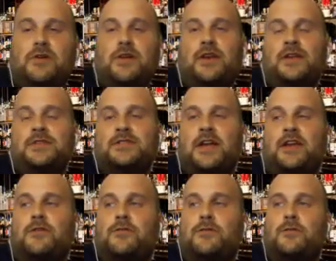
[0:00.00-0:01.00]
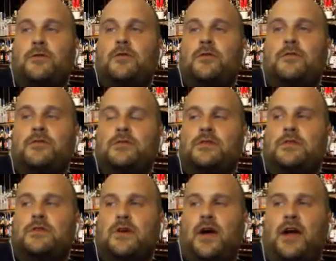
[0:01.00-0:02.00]
It is kind of cool.
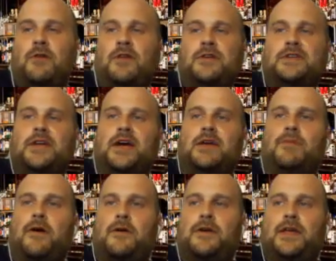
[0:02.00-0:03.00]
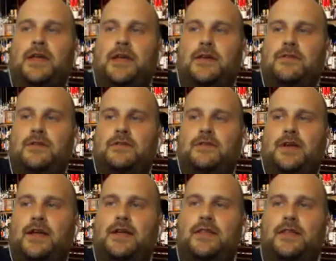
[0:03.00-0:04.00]
I'd rather die partying than
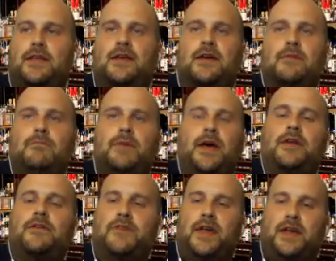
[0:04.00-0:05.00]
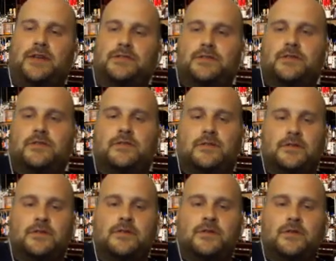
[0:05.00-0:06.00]
dying in like a bed of cancer.
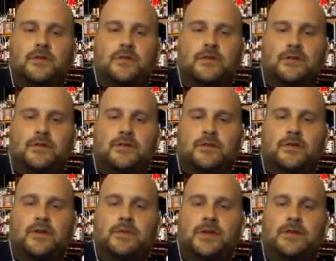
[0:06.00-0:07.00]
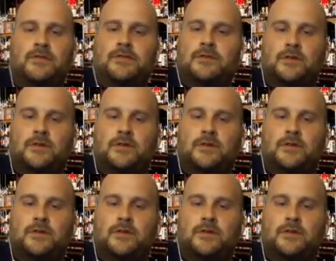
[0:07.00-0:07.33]
You know what I mean?